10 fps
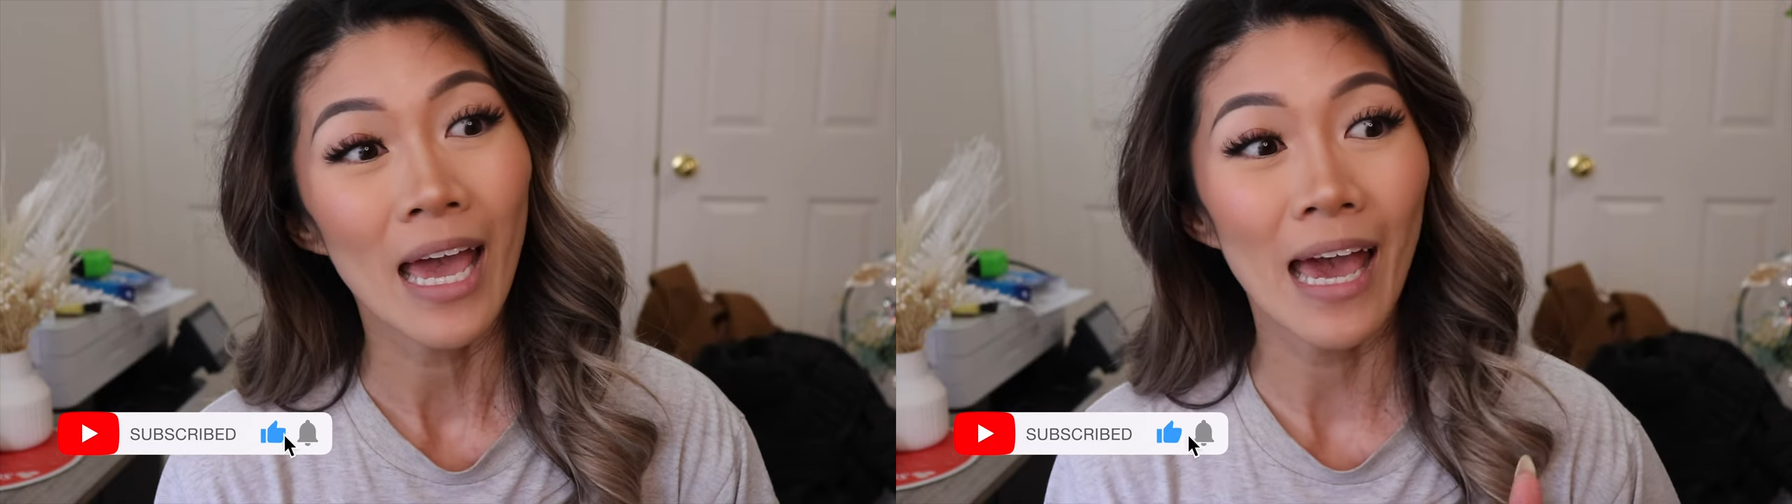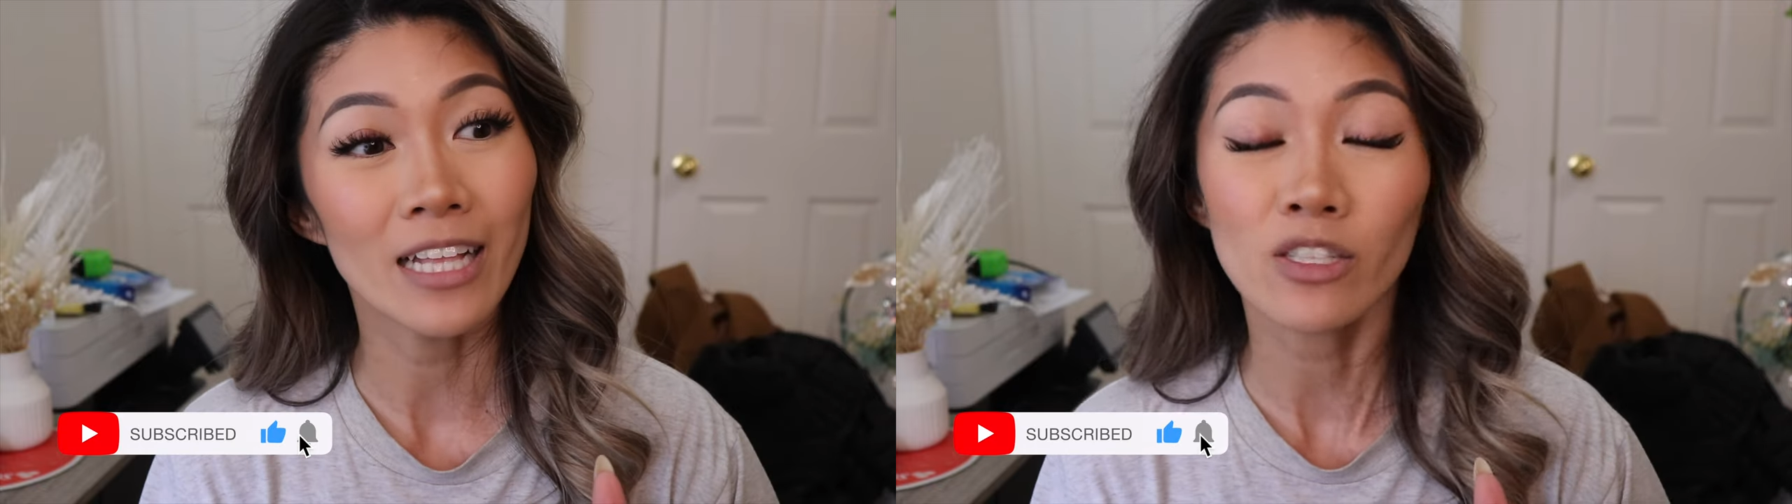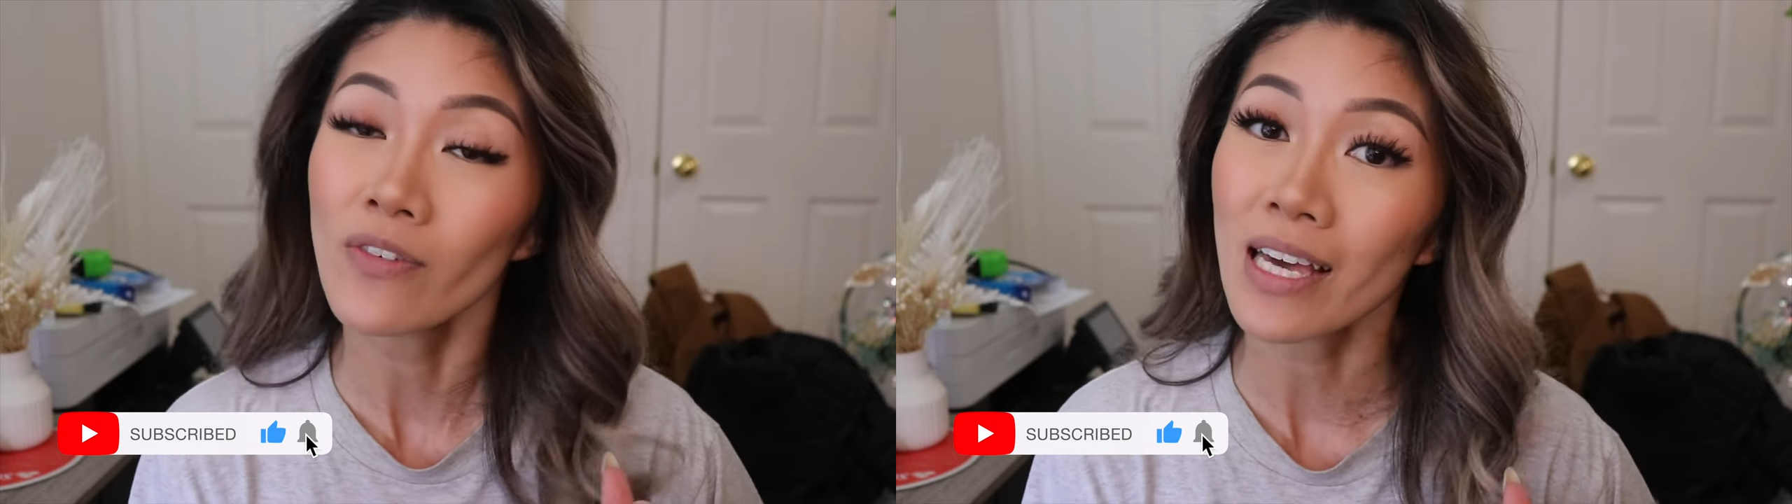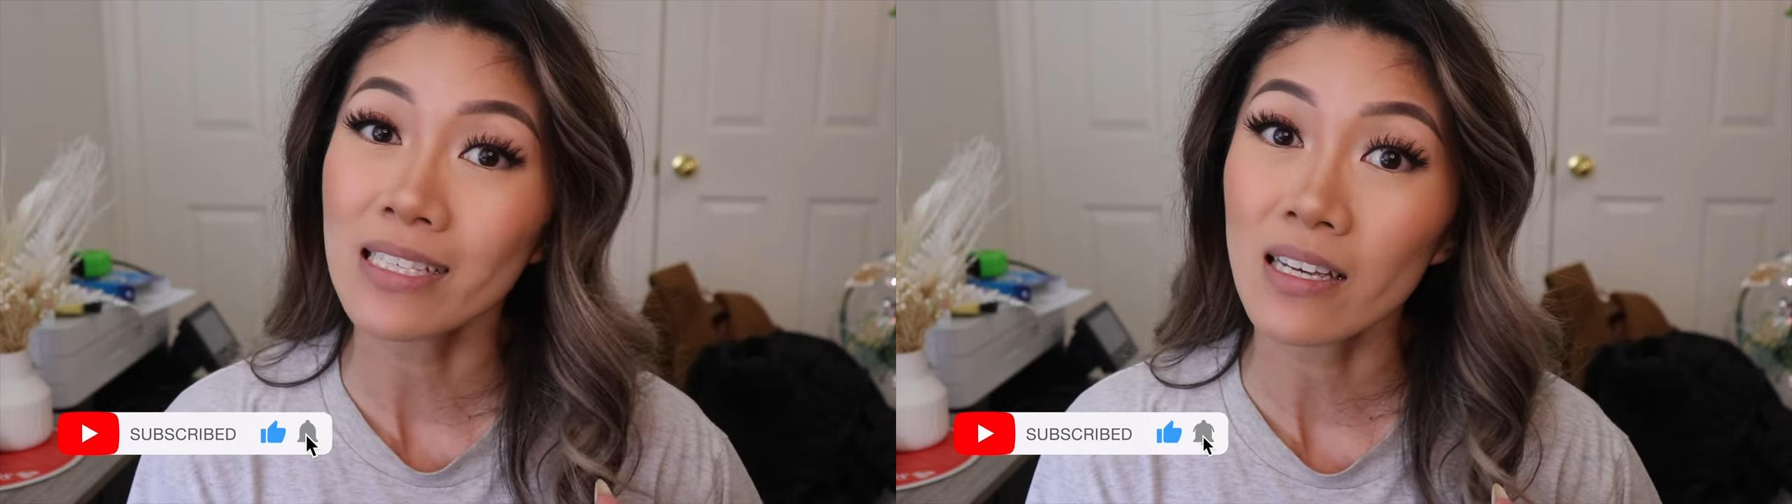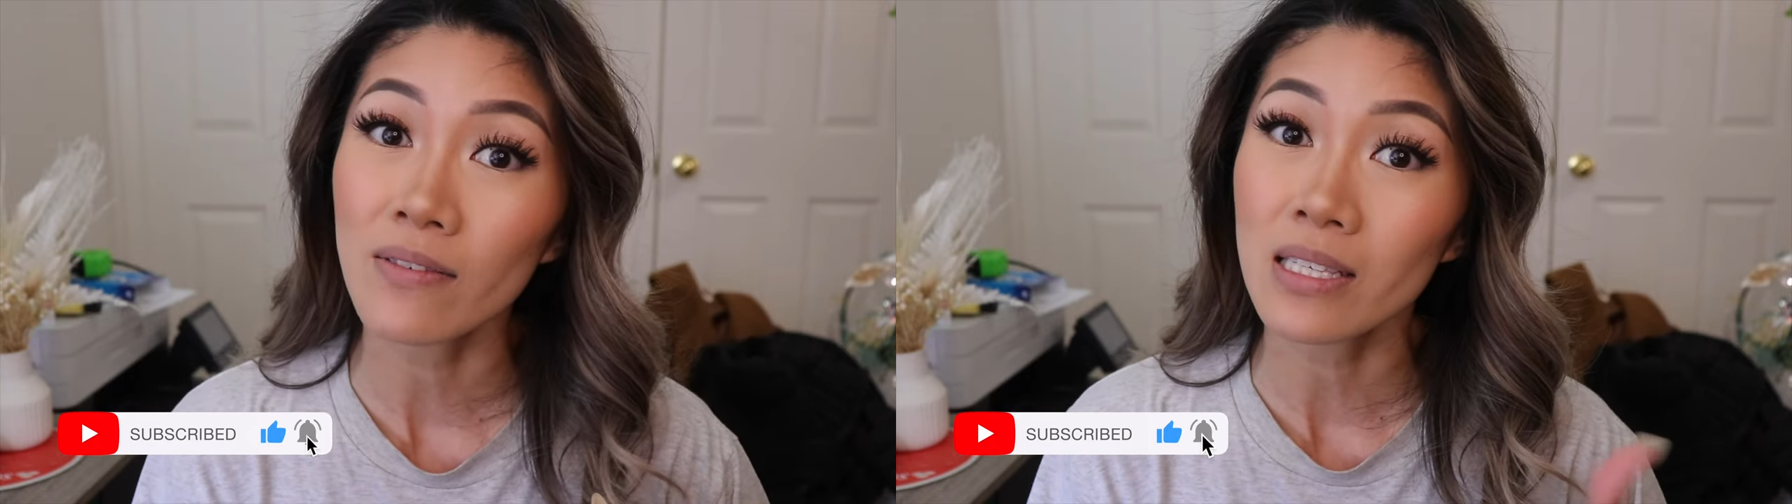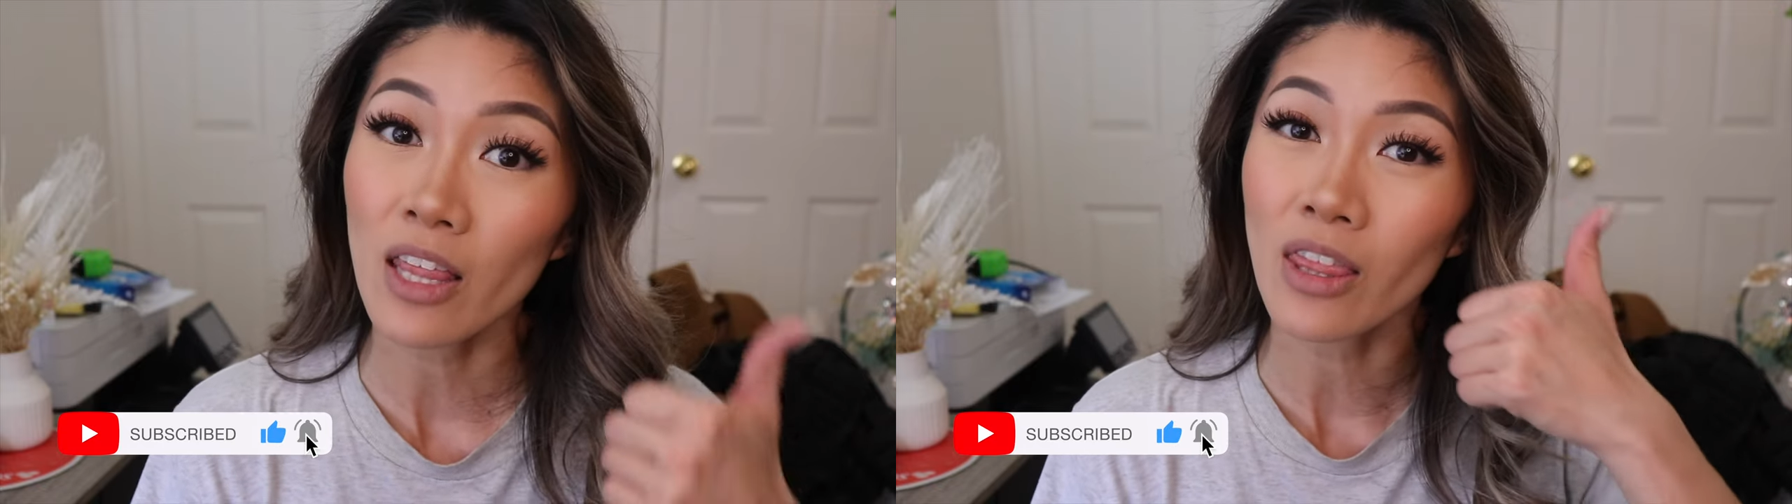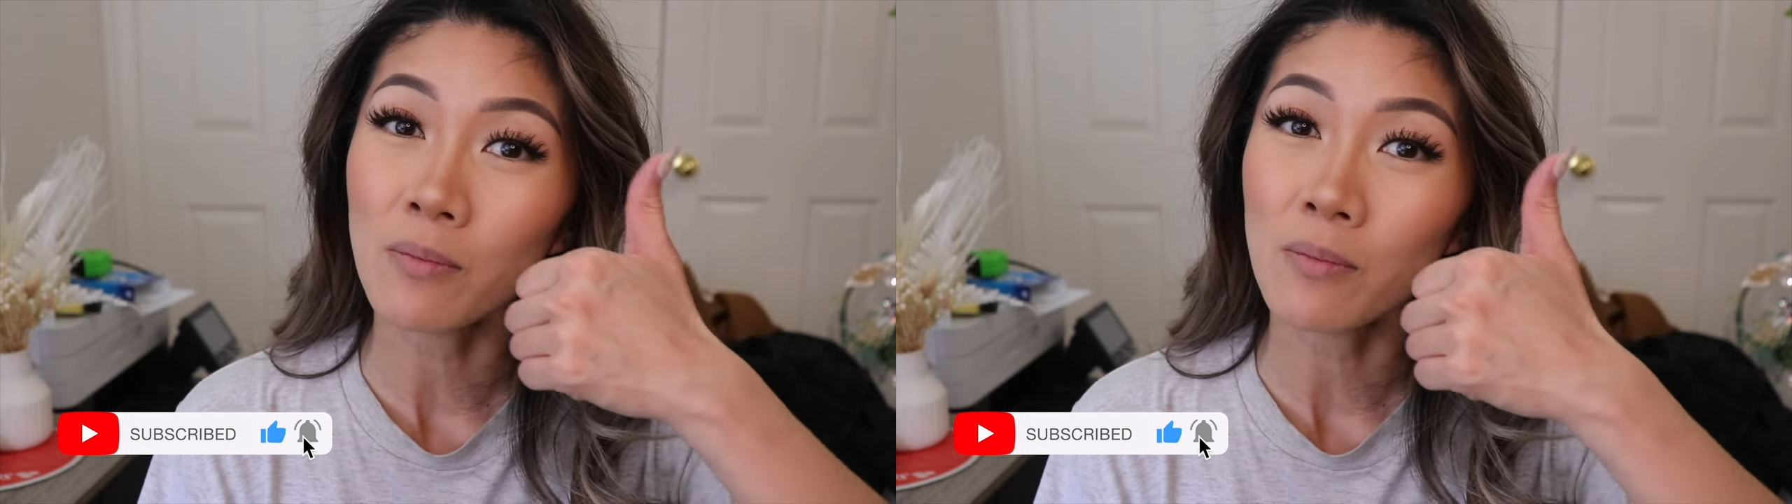And don't forget to give us a